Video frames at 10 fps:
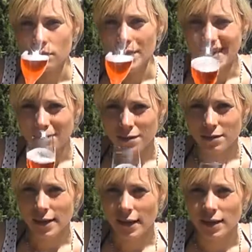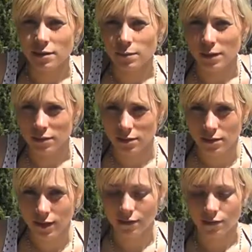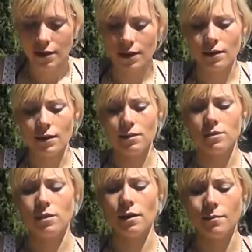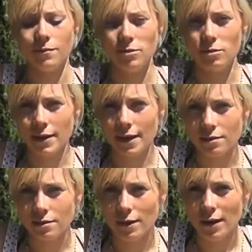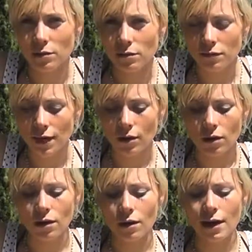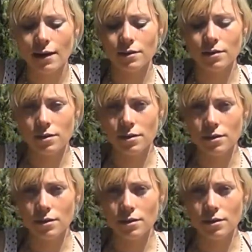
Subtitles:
I have to say it smells distinctly English. You do get some elderflower and